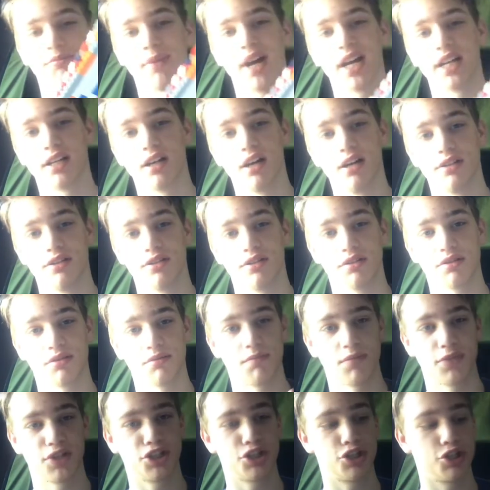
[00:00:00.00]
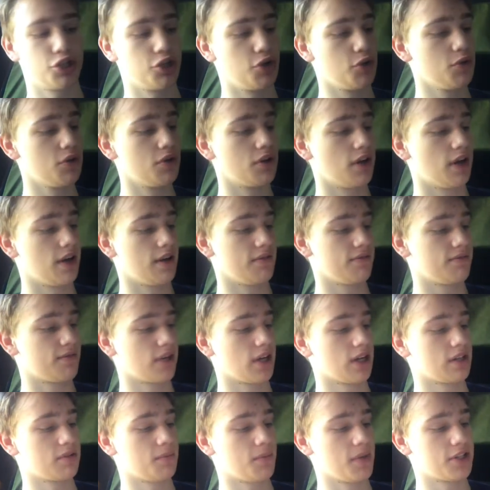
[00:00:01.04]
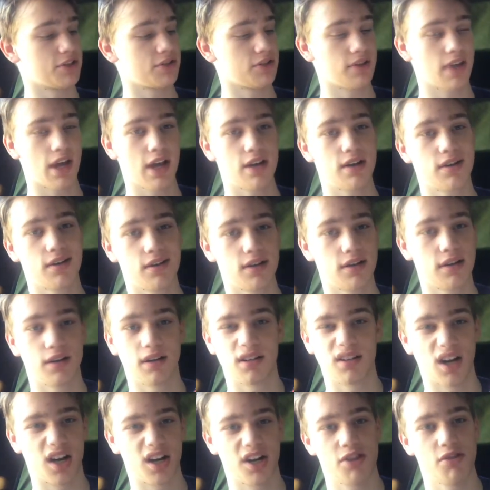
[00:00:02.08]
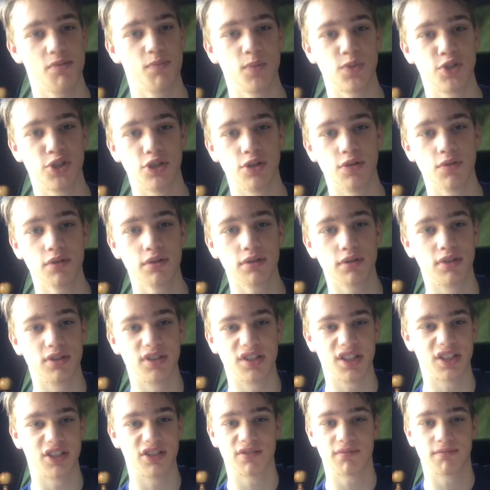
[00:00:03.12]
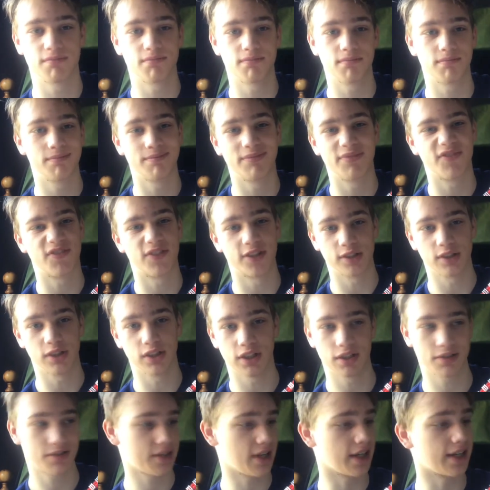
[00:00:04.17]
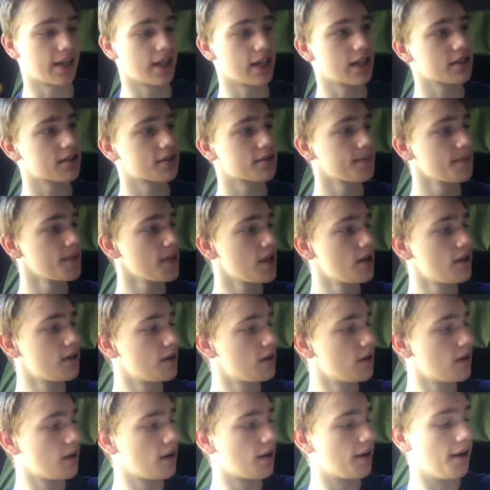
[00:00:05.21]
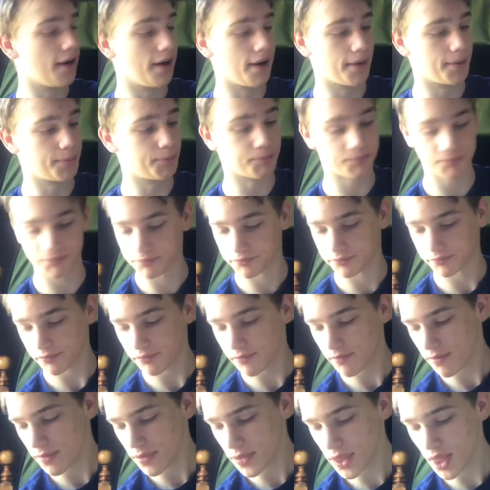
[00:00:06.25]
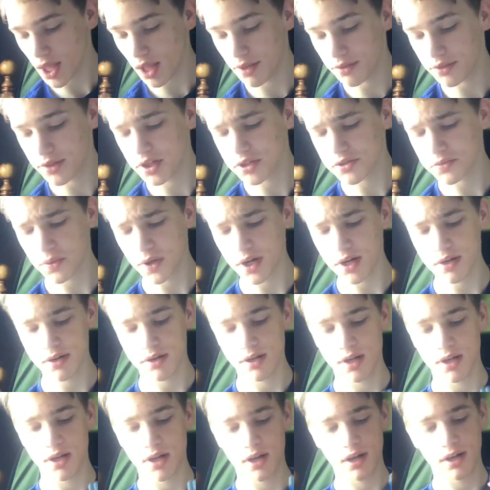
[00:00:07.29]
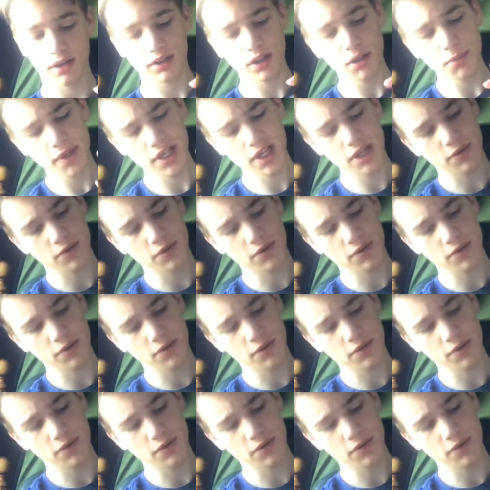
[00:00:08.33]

my guns shoot. I forgot to mention that. None of them shoot. They're just for looks, I guess. Um, this one, a little bit